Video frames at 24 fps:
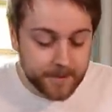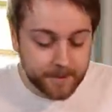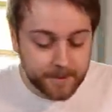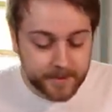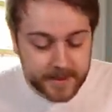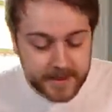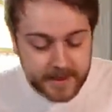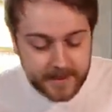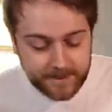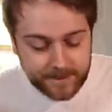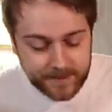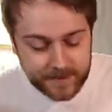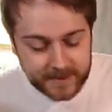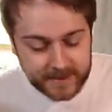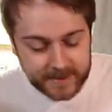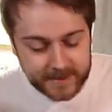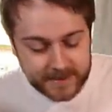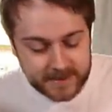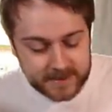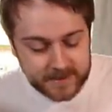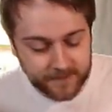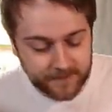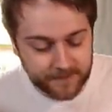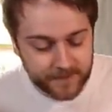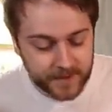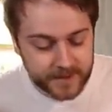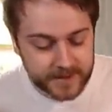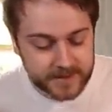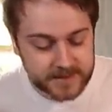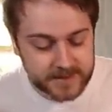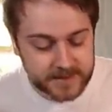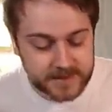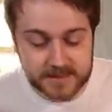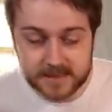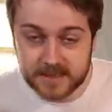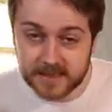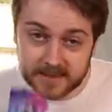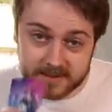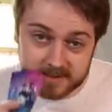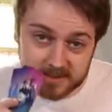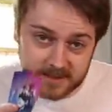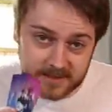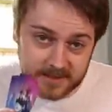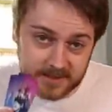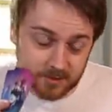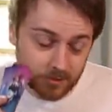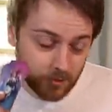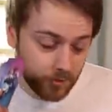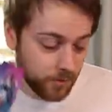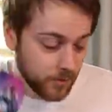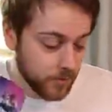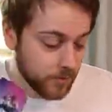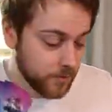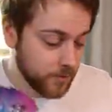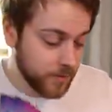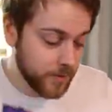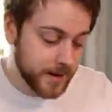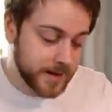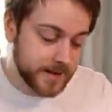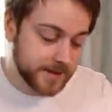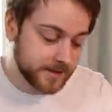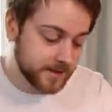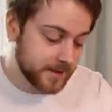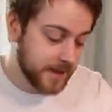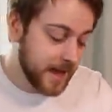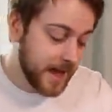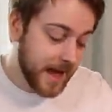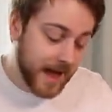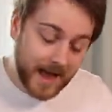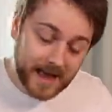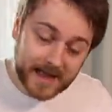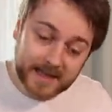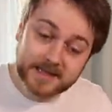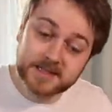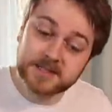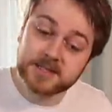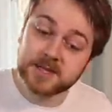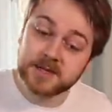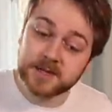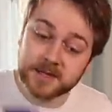manipulate the fighters to your will, and